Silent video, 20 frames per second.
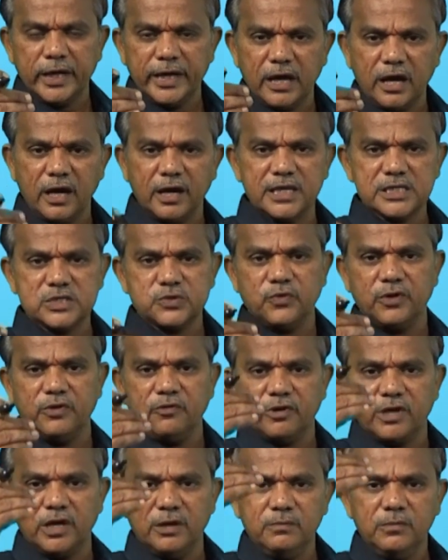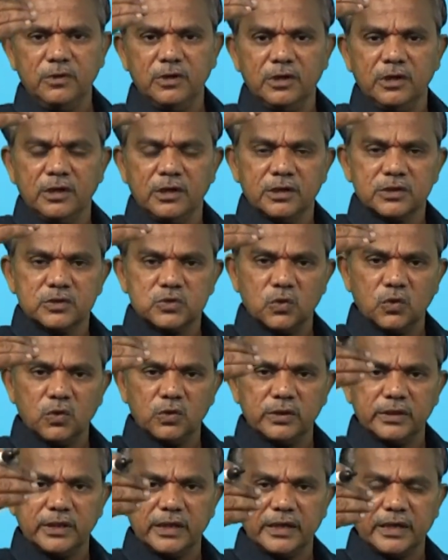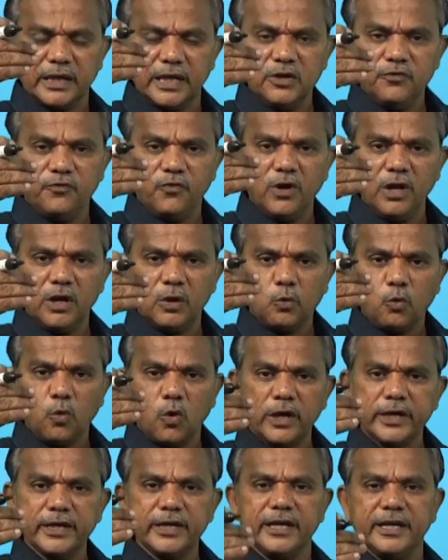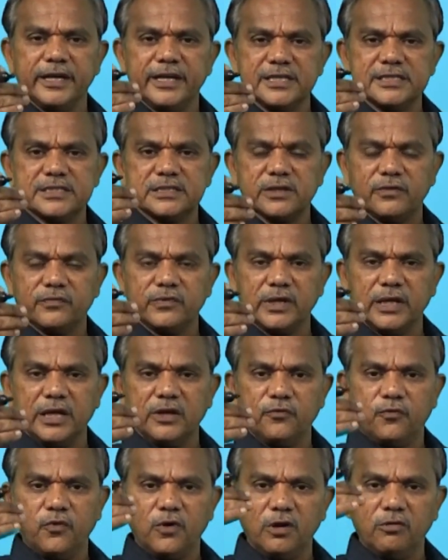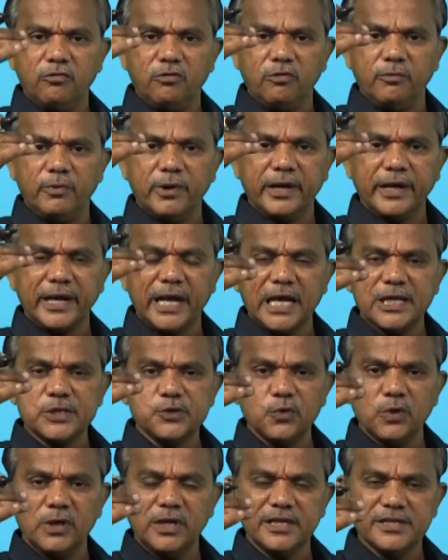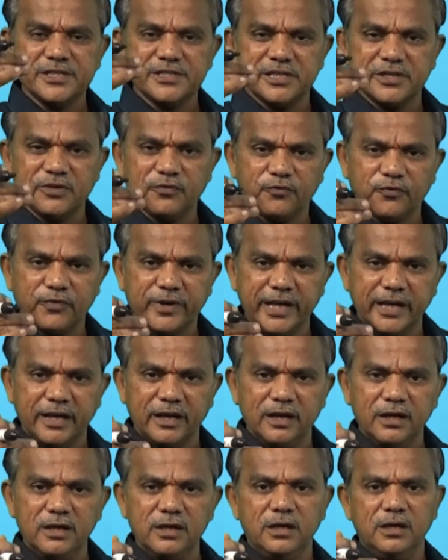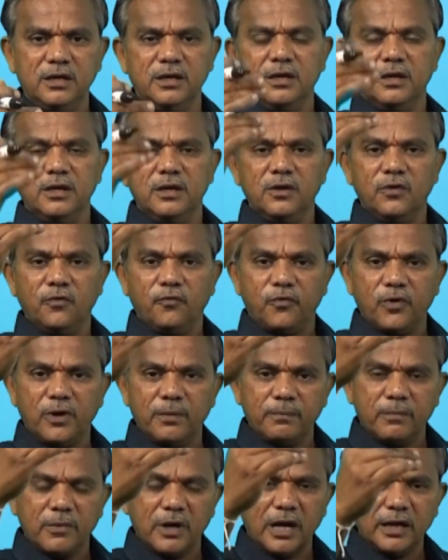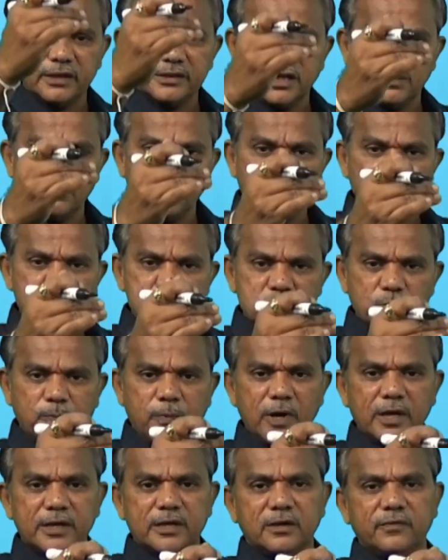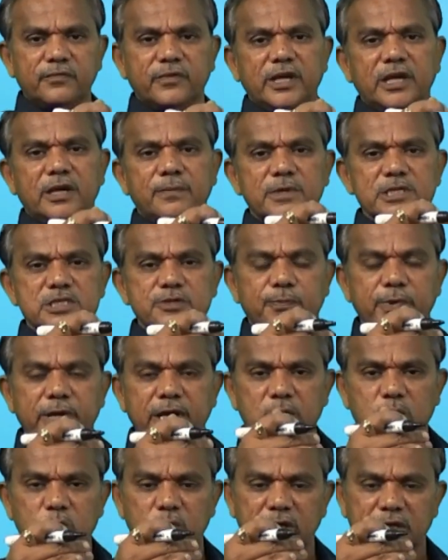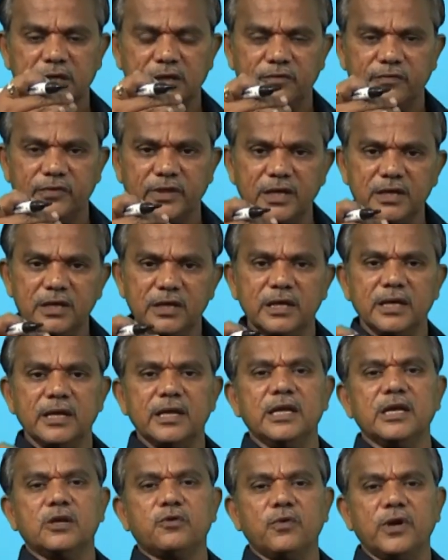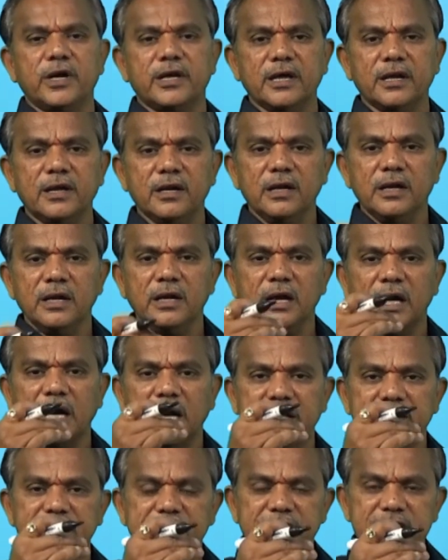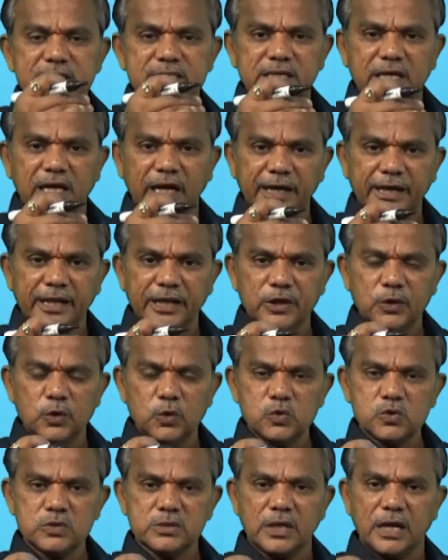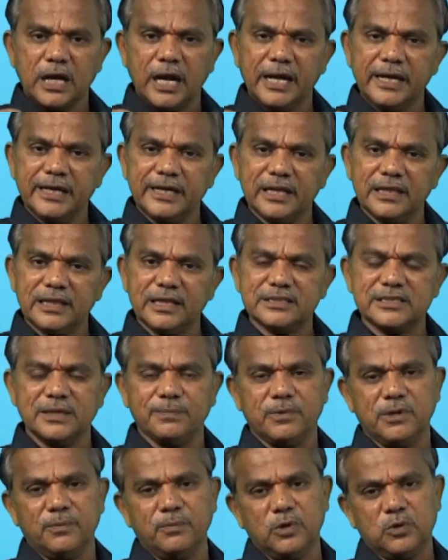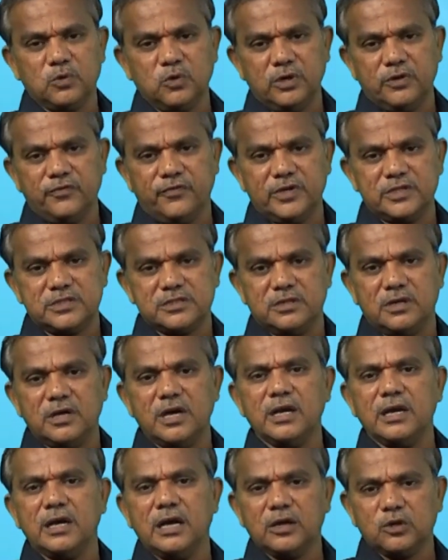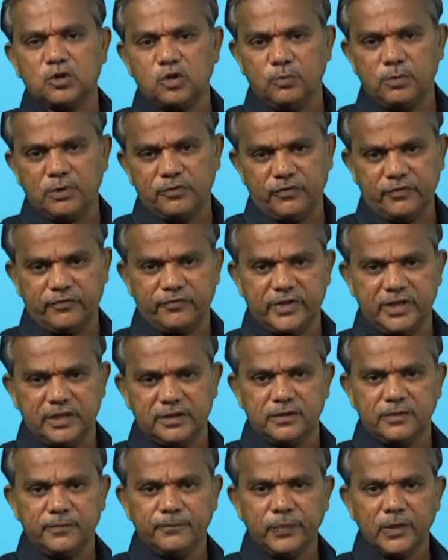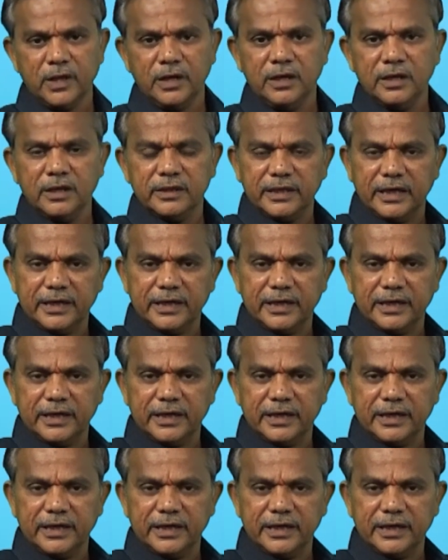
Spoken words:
of July, August when you come, so the rainfall quantity, intensity of the rainfall will be gradually shifting from northernmost part of the hemisphere to that of the equator, and this continues until the September 21st or October 15th.